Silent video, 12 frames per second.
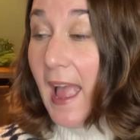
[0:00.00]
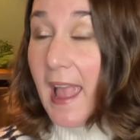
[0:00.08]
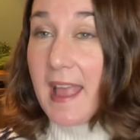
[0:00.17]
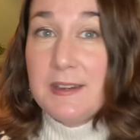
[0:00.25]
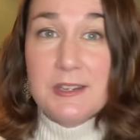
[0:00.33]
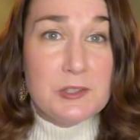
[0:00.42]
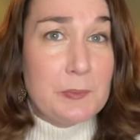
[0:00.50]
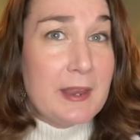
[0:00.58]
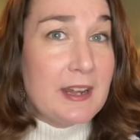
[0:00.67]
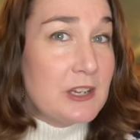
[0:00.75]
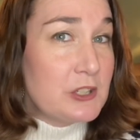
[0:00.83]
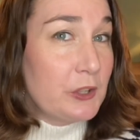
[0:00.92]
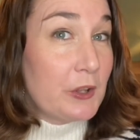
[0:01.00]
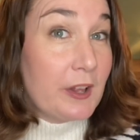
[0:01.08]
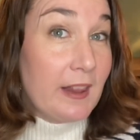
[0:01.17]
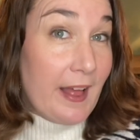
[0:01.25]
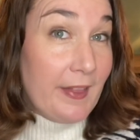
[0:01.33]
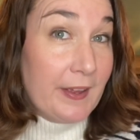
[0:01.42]
And it's beginning to look a
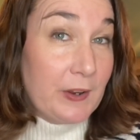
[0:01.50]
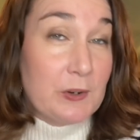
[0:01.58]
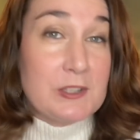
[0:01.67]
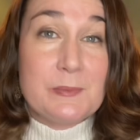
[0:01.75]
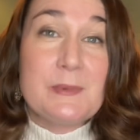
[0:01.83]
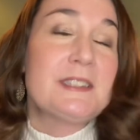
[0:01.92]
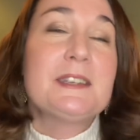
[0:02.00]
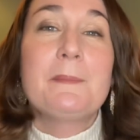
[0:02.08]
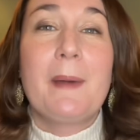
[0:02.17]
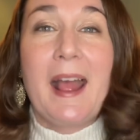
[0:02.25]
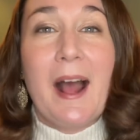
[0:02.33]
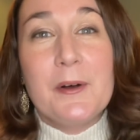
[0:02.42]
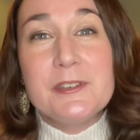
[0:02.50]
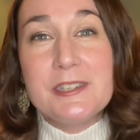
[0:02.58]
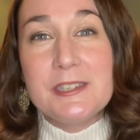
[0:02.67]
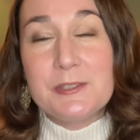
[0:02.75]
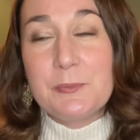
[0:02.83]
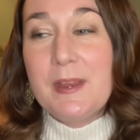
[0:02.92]
lot like Christmas in my house
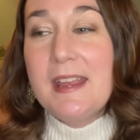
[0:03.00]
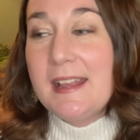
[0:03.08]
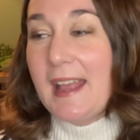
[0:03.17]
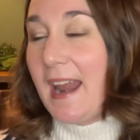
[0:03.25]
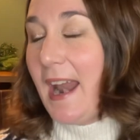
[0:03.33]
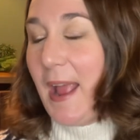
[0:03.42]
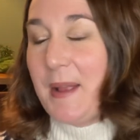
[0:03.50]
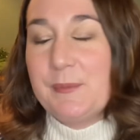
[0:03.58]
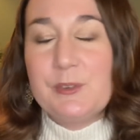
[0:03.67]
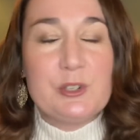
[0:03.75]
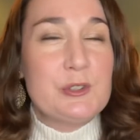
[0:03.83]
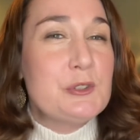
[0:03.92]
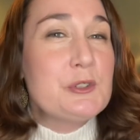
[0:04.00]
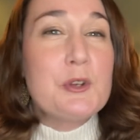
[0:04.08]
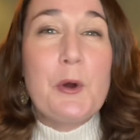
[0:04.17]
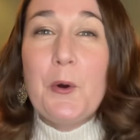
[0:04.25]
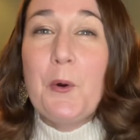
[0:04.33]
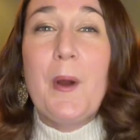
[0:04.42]
this week, and I am just
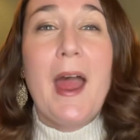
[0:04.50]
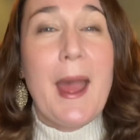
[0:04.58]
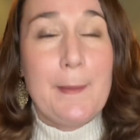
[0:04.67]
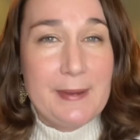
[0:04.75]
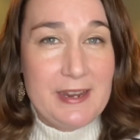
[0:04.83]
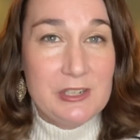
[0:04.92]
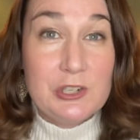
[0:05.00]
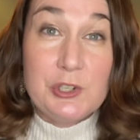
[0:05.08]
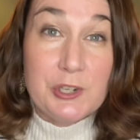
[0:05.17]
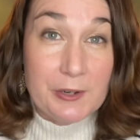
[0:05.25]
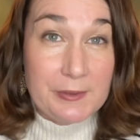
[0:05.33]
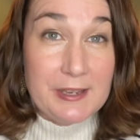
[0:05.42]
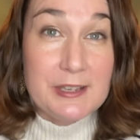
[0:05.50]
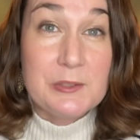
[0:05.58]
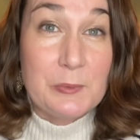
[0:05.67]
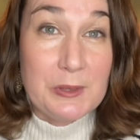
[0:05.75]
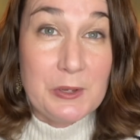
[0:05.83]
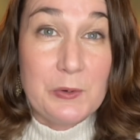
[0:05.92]
so happy to share these
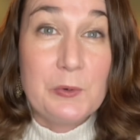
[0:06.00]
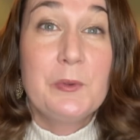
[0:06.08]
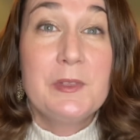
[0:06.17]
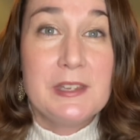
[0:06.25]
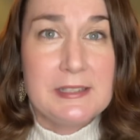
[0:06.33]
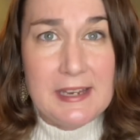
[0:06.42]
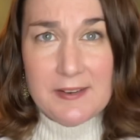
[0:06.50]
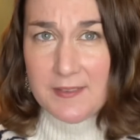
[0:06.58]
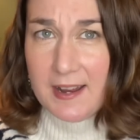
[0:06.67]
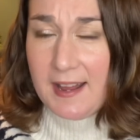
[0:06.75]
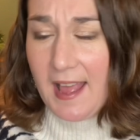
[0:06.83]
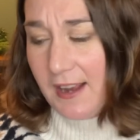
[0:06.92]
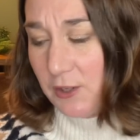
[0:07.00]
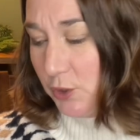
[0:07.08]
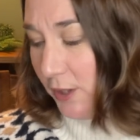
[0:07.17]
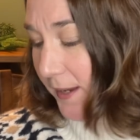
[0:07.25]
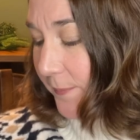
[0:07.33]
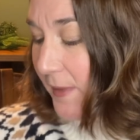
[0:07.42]
with you this evening evening,
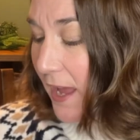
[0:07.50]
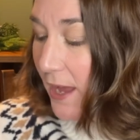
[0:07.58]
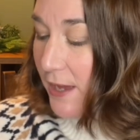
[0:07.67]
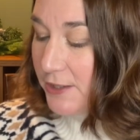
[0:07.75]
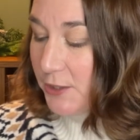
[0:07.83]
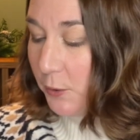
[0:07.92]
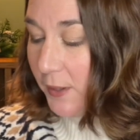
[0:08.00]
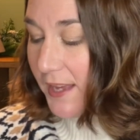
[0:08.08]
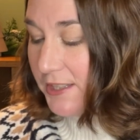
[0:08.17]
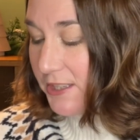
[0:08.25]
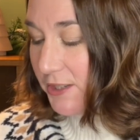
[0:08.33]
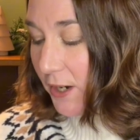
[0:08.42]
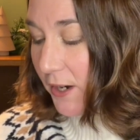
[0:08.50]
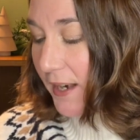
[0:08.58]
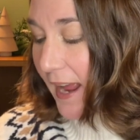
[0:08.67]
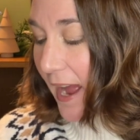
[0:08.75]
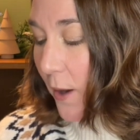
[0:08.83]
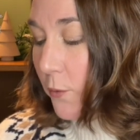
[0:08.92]
actually. So let's start
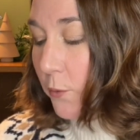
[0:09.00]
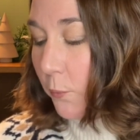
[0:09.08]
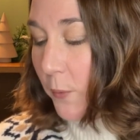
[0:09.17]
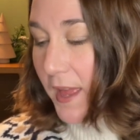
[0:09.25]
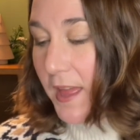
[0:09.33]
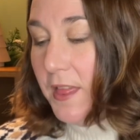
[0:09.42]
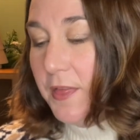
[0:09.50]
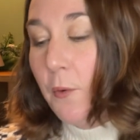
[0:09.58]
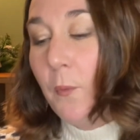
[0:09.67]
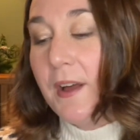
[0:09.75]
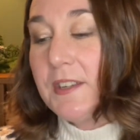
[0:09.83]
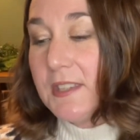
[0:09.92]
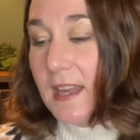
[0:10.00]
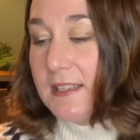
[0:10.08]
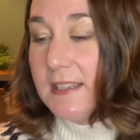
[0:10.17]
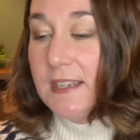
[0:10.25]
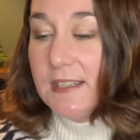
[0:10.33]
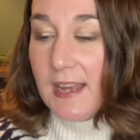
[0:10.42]
out with what
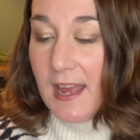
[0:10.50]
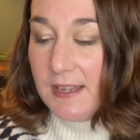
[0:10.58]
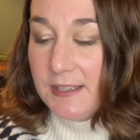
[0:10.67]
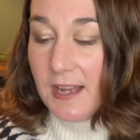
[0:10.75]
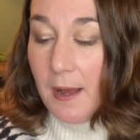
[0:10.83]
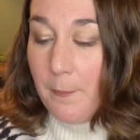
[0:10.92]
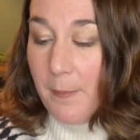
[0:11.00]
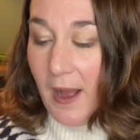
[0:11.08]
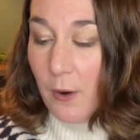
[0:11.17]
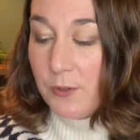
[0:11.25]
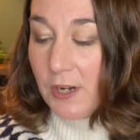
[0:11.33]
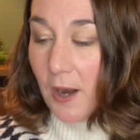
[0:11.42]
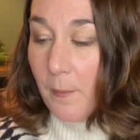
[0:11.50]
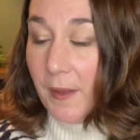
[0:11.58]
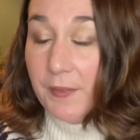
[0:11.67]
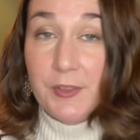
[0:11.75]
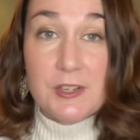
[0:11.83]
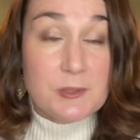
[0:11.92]
Scentsy says about our
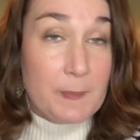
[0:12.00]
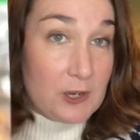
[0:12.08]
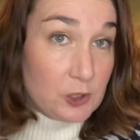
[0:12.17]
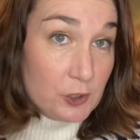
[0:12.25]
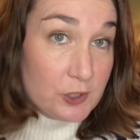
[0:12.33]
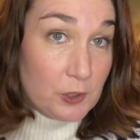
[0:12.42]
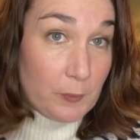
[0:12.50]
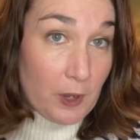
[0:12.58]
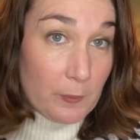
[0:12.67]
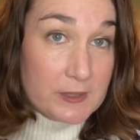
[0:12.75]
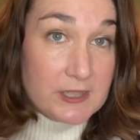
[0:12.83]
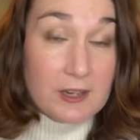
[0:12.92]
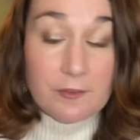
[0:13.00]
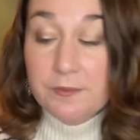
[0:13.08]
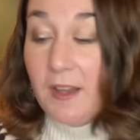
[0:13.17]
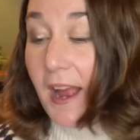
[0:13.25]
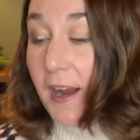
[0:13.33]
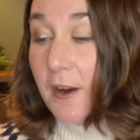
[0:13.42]
monthly specials. So we always get a
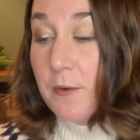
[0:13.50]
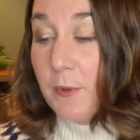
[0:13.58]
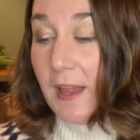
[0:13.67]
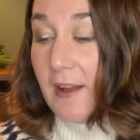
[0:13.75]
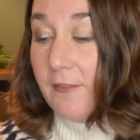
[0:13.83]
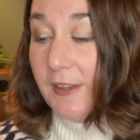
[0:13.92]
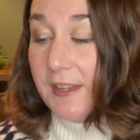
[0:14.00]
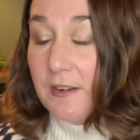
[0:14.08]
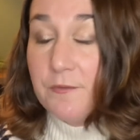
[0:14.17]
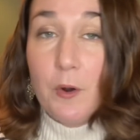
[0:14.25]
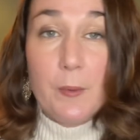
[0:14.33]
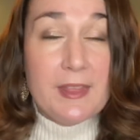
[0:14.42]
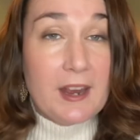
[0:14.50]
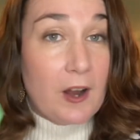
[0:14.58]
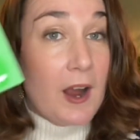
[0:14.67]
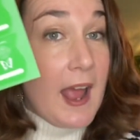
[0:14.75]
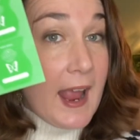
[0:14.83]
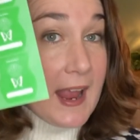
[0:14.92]
flyer and we'll have all the info in
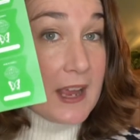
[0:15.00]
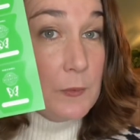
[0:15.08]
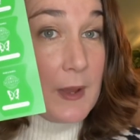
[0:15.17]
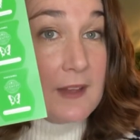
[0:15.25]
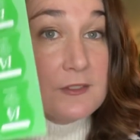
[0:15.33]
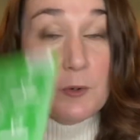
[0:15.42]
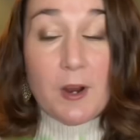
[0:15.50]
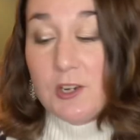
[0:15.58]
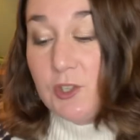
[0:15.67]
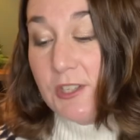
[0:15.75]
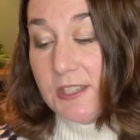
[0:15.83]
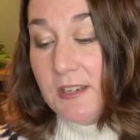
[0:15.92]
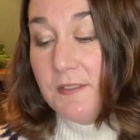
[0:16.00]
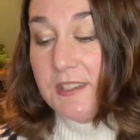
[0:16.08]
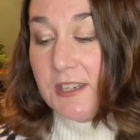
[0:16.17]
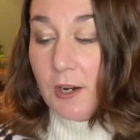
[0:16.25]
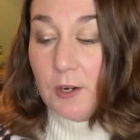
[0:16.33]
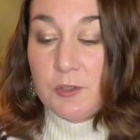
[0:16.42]
there. And we have scratch and sniff
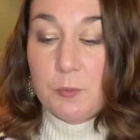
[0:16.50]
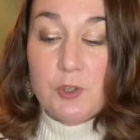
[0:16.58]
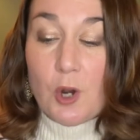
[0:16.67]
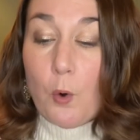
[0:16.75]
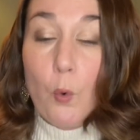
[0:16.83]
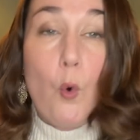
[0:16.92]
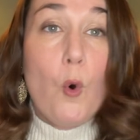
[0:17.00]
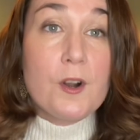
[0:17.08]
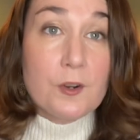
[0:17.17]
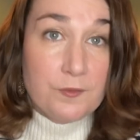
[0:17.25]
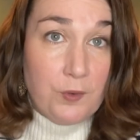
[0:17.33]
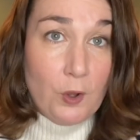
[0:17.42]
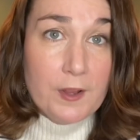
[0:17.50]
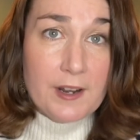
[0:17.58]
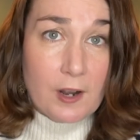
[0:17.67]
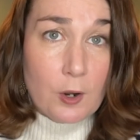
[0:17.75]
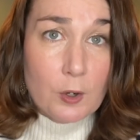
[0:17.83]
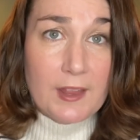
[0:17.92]
stickers, which are wonderful in
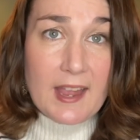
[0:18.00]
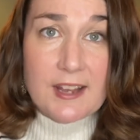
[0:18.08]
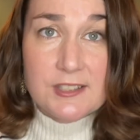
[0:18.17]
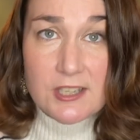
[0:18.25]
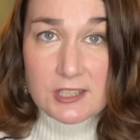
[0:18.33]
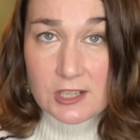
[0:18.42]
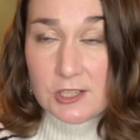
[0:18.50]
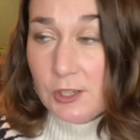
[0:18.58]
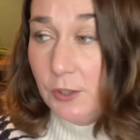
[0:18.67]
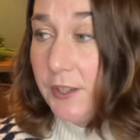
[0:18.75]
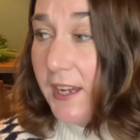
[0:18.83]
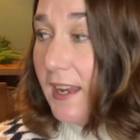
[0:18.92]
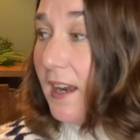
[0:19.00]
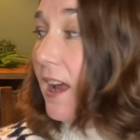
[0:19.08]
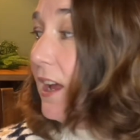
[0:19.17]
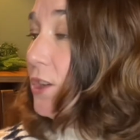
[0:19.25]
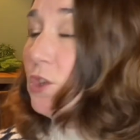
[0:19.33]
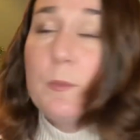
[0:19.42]
our early access consultant kit
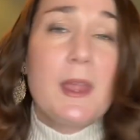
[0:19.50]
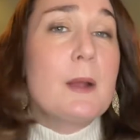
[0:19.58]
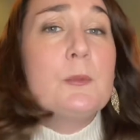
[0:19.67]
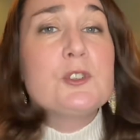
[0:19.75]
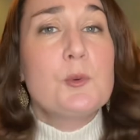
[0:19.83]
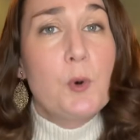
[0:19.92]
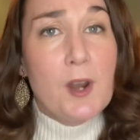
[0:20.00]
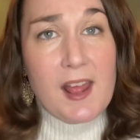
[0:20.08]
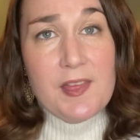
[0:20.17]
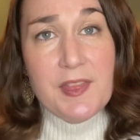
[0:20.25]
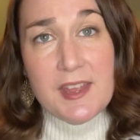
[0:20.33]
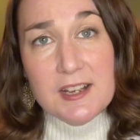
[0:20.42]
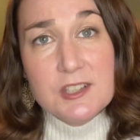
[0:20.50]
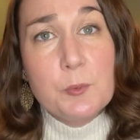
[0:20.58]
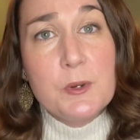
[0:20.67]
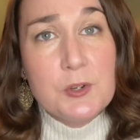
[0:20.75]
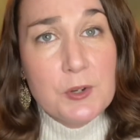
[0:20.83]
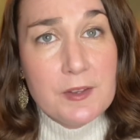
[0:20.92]
to be able to put on things
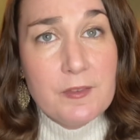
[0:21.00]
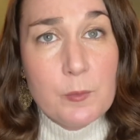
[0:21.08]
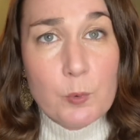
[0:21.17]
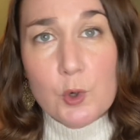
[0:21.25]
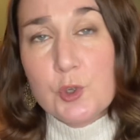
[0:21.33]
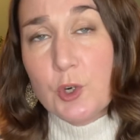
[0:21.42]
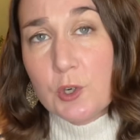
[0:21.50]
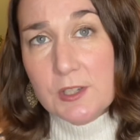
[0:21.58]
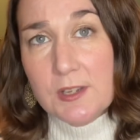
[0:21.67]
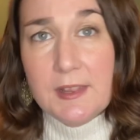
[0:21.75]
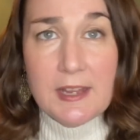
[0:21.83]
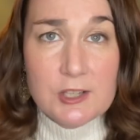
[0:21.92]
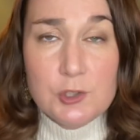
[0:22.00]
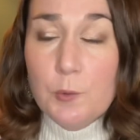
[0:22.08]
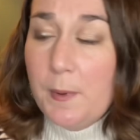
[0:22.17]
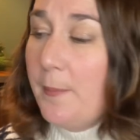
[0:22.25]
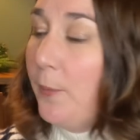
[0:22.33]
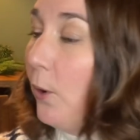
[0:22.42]
when you're giving brochures and things to
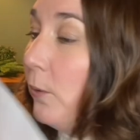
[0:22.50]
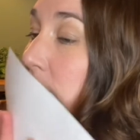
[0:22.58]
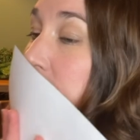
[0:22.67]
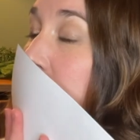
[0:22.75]
people.